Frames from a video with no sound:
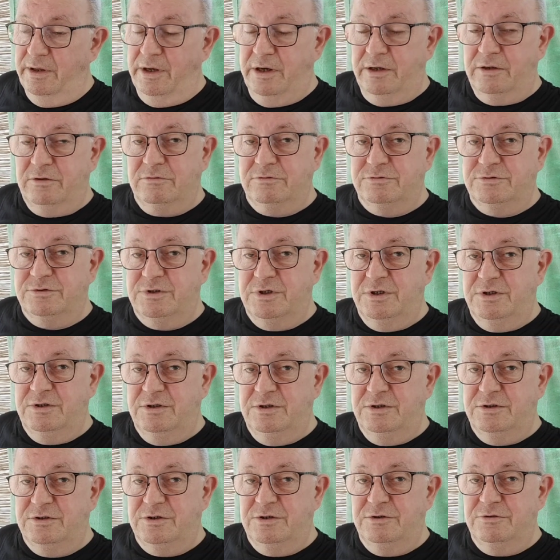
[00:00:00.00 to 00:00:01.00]
I don't see
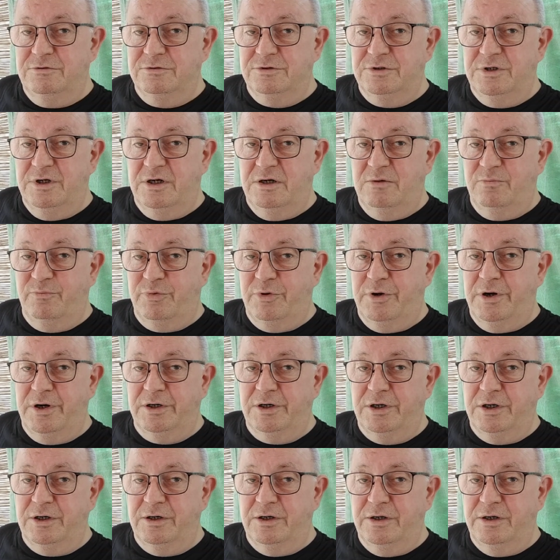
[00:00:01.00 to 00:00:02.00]
these girls getting
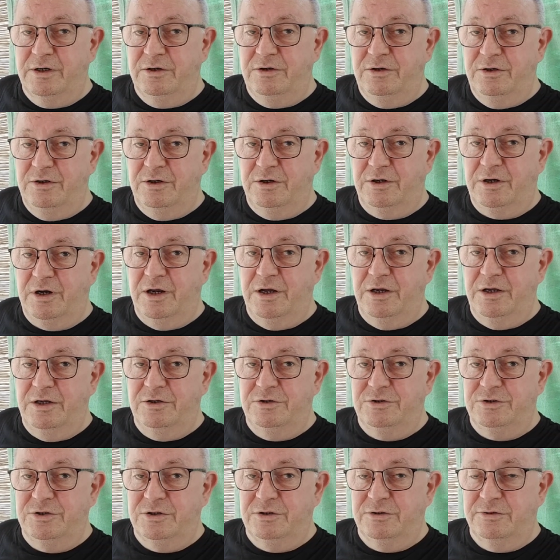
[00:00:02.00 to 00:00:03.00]
pregnant at a young age.
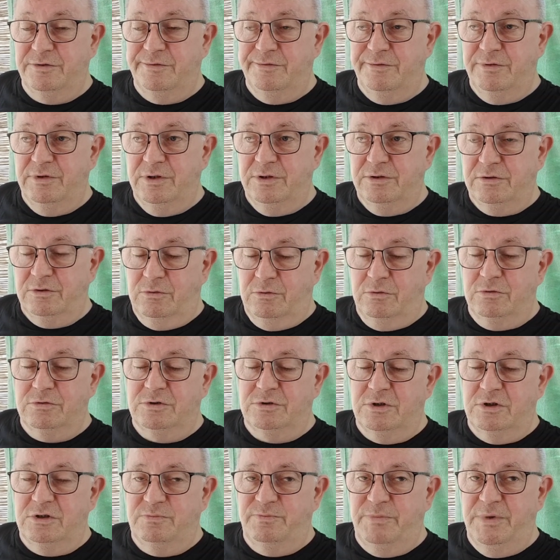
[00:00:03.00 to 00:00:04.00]
Of course,
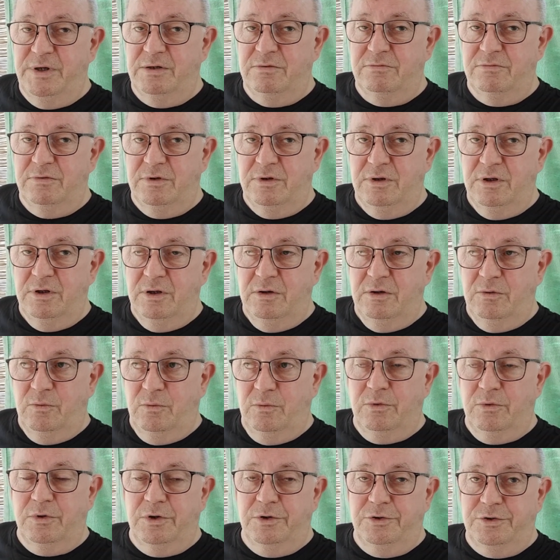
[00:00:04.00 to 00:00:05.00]
there's been
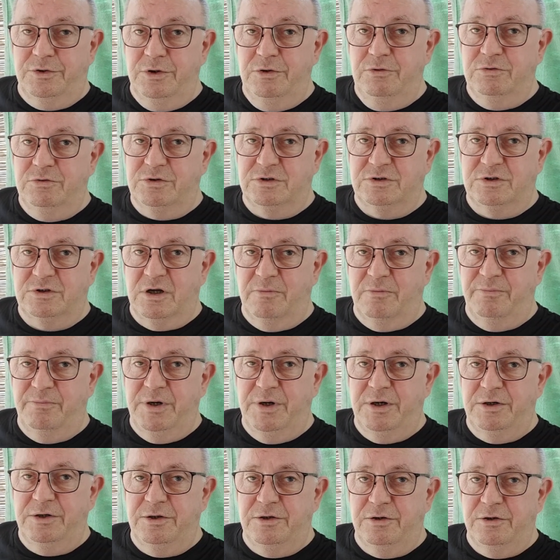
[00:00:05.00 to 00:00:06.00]
one or two since I've
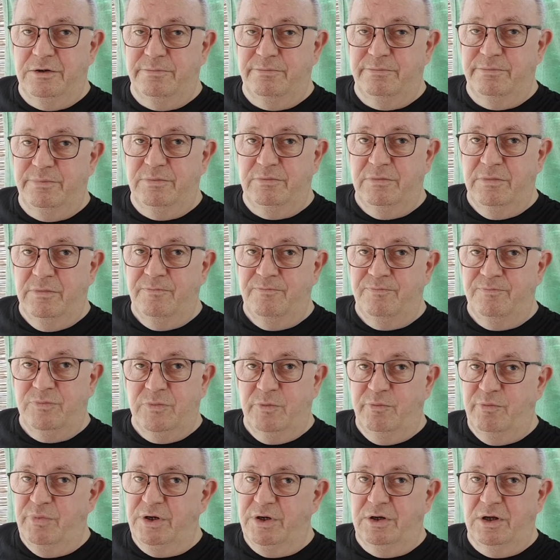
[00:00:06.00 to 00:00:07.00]
been here,
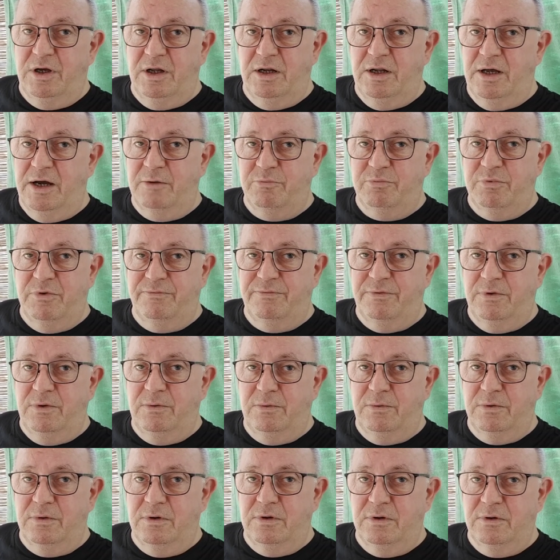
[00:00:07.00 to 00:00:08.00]
but not like
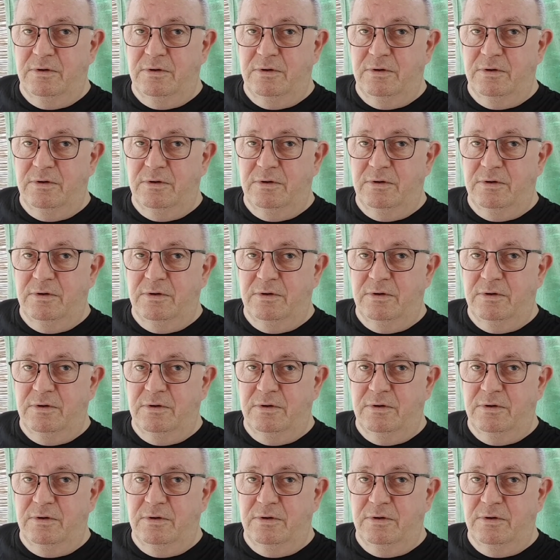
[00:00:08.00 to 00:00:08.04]
before.